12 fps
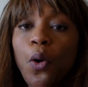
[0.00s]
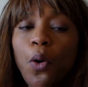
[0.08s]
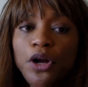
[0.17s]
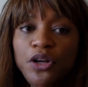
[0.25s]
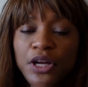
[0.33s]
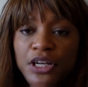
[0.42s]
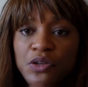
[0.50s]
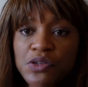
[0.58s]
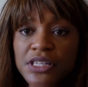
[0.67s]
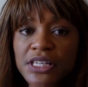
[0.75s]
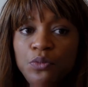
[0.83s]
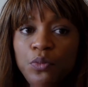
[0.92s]
or you can
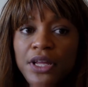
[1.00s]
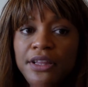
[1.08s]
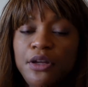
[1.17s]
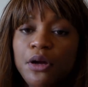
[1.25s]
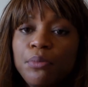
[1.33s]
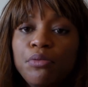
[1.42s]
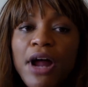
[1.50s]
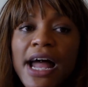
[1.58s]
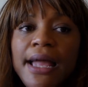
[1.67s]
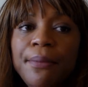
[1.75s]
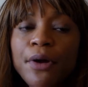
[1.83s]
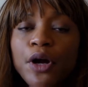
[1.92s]
use it with your
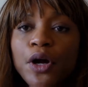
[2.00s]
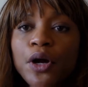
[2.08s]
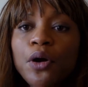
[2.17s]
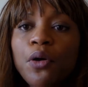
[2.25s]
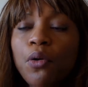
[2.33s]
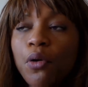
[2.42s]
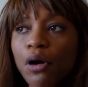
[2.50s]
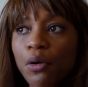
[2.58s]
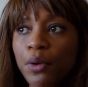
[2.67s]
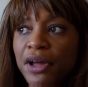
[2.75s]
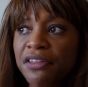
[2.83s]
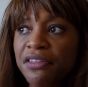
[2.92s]
primer
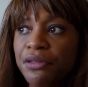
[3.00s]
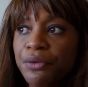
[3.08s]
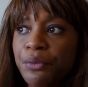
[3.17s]
or with